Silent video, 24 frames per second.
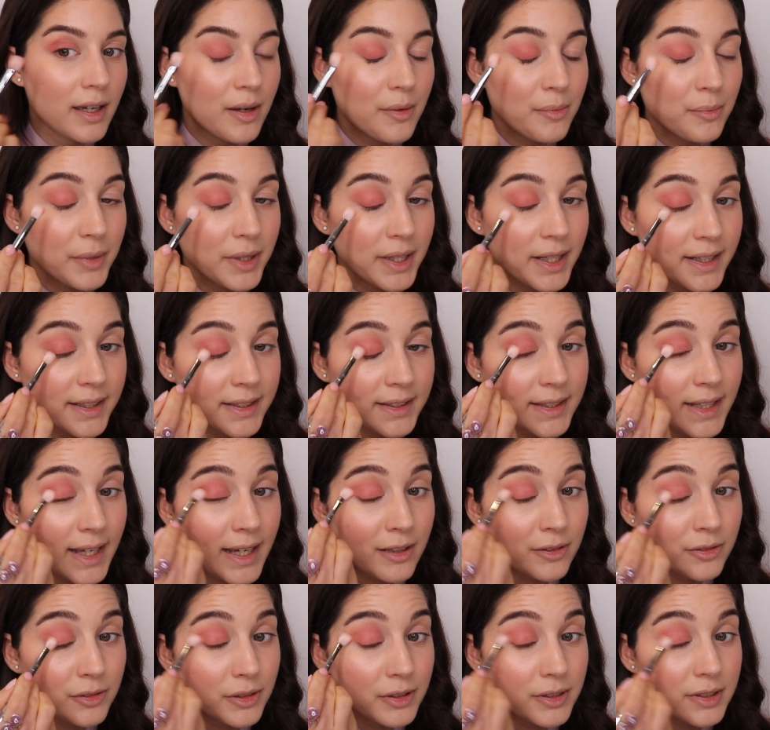blend
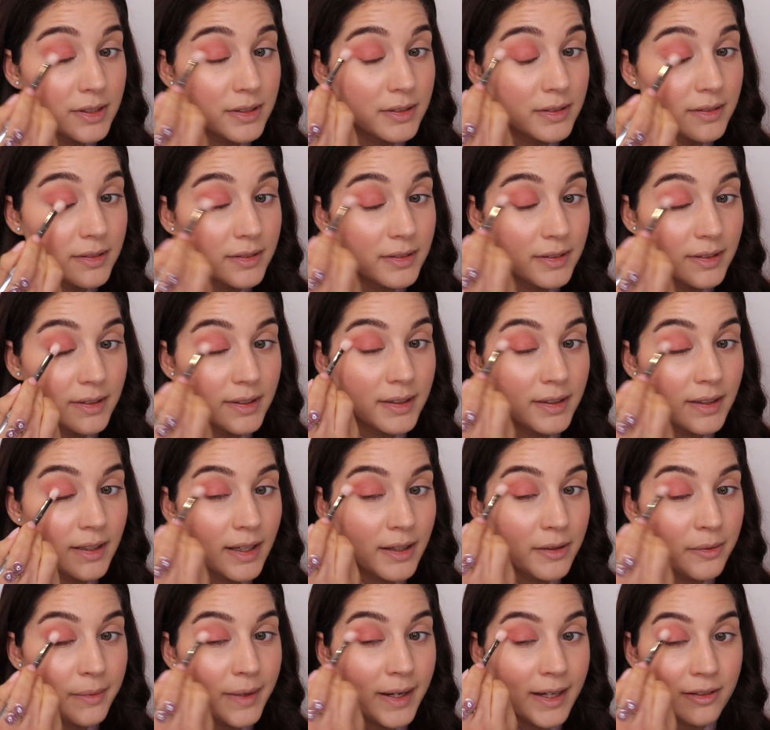out
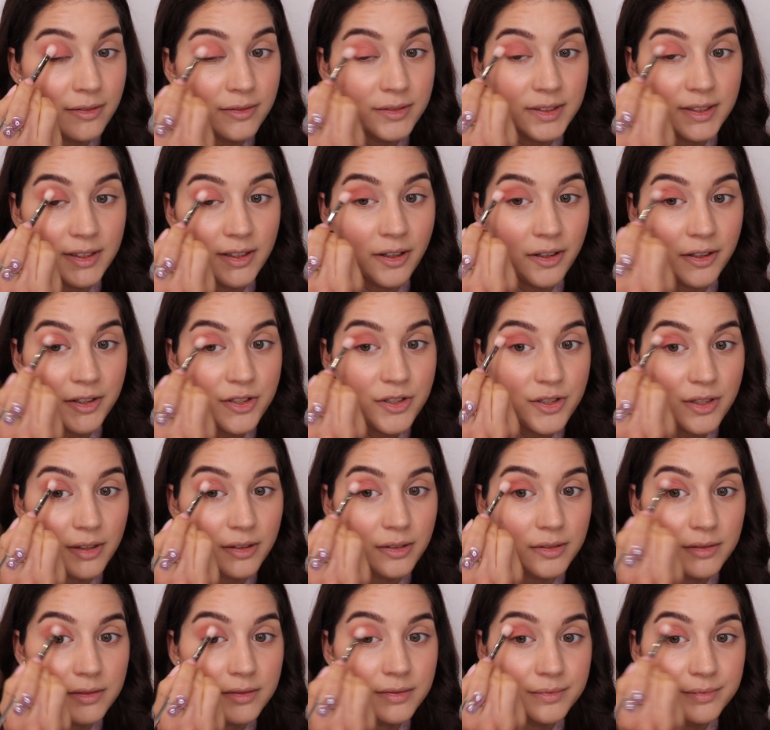around the
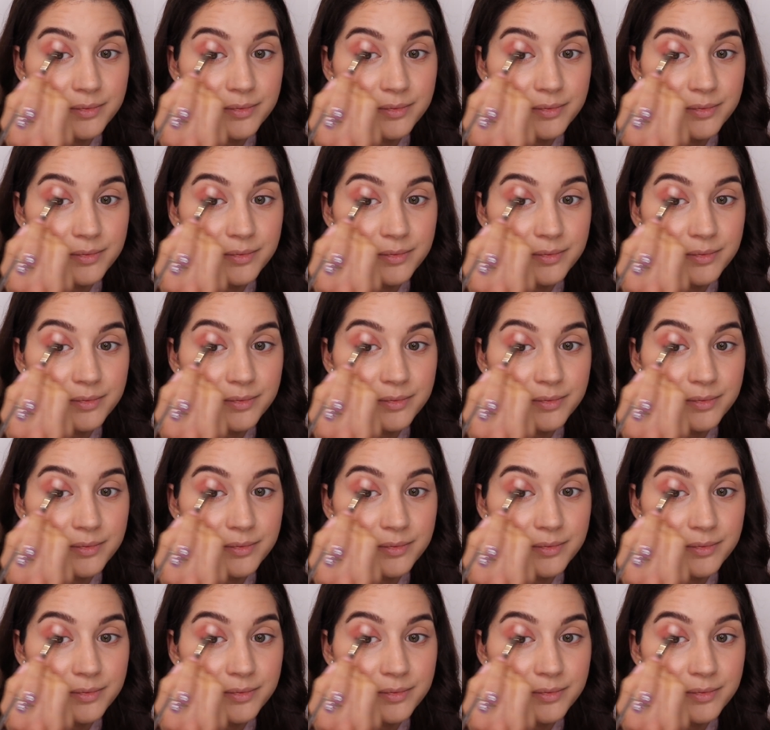eyeshadow.